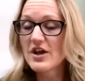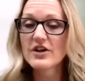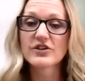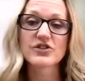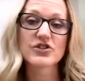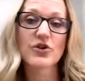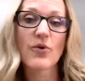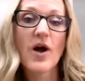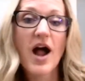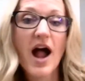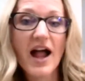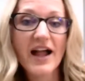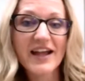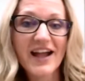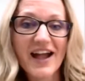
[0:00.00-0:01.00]
So
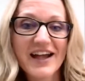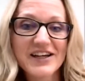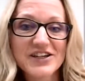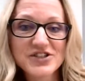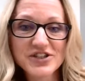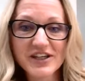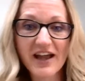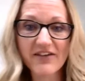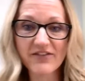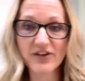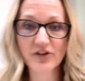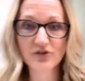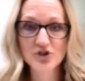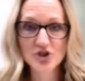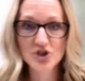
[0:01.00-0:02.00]
I actually have a
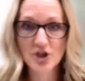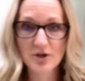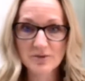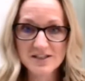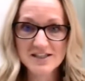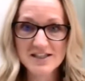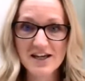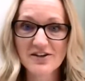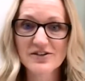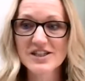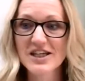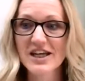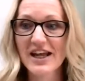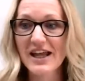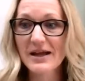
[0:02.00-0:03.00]
little show and tell
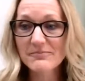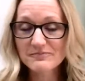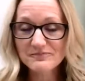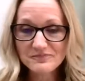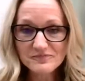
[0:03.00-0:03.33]
today.